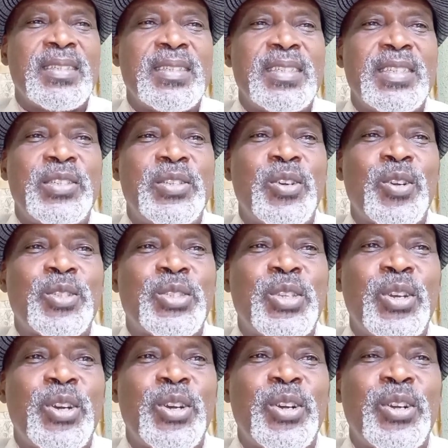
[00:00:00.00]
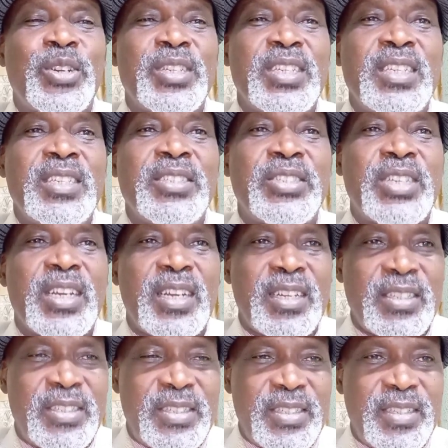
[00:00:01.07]
the doctor in
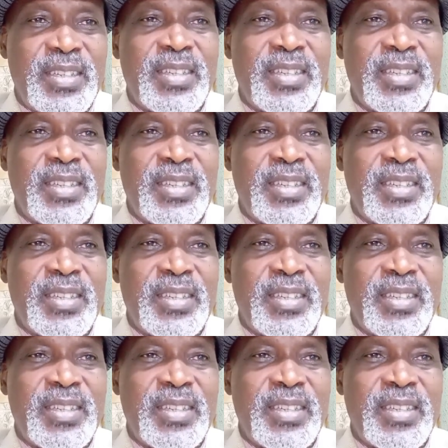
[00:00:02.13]
charge